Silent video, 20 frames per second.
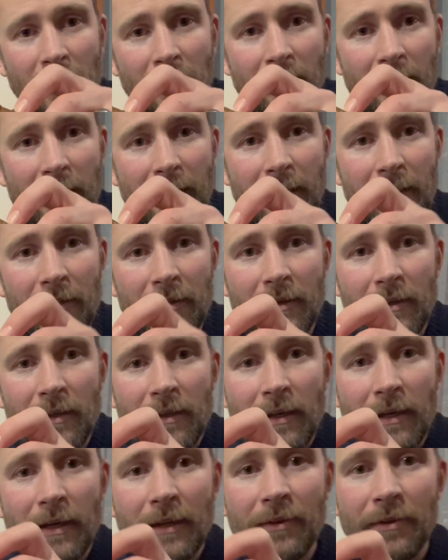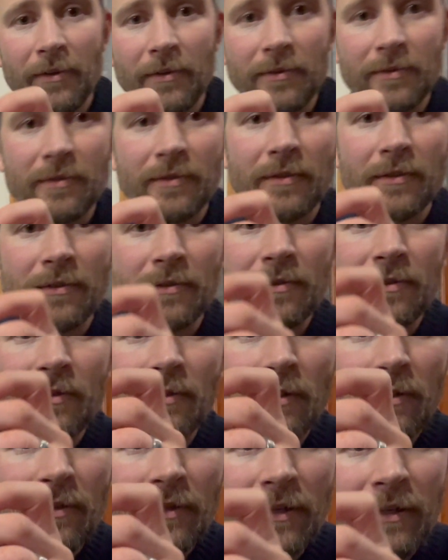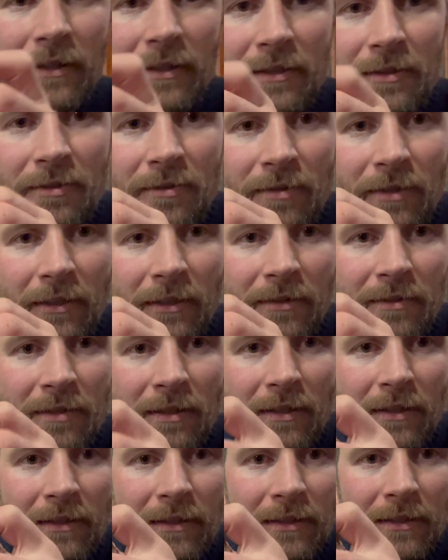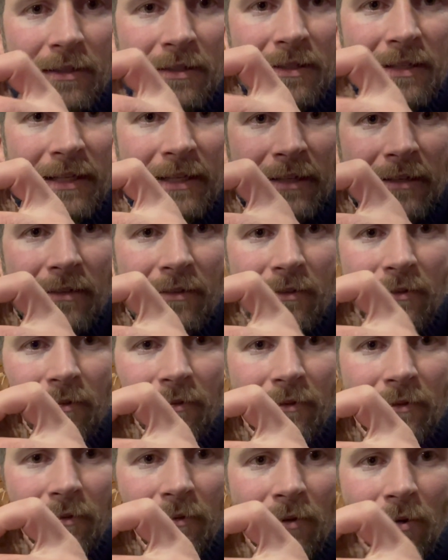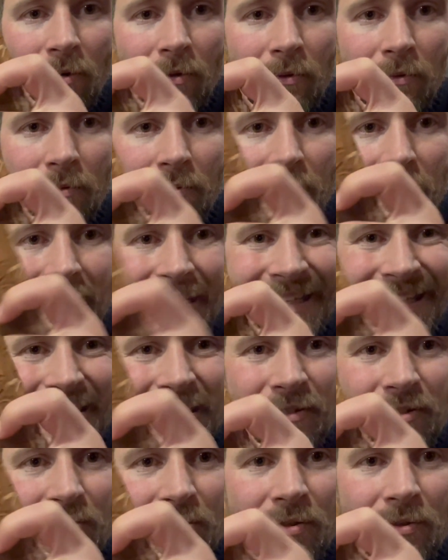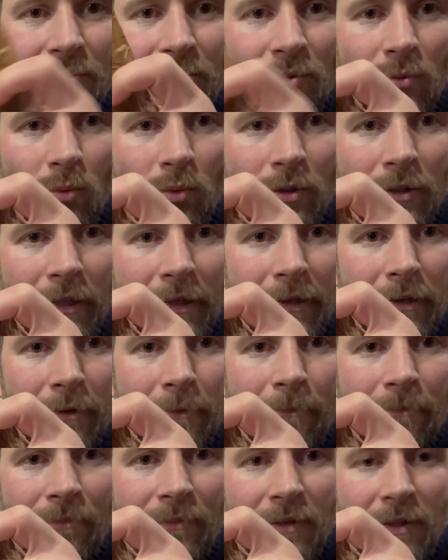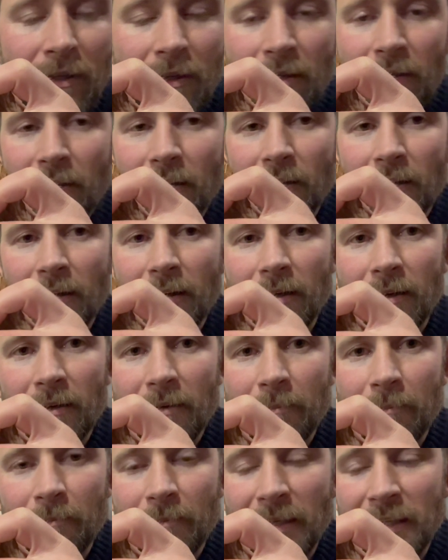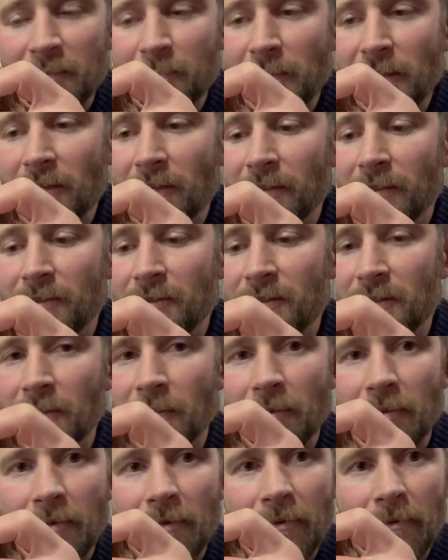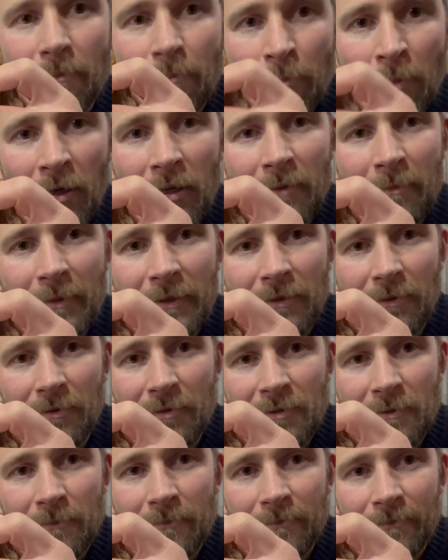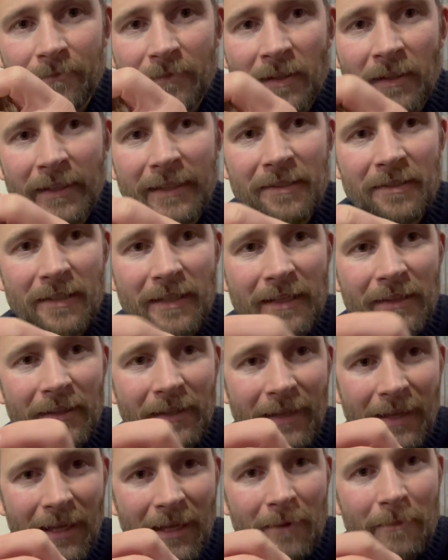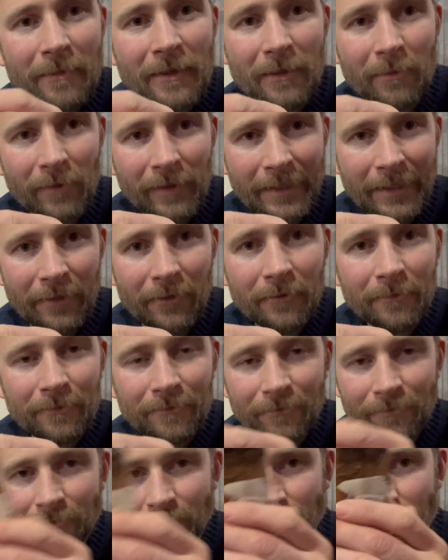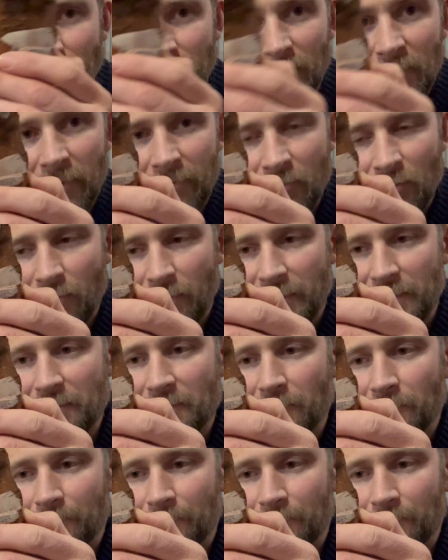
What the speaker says: And there's none of these trails dig holes into the wood. That's because bark beetles like to eat the cambium layer of trees.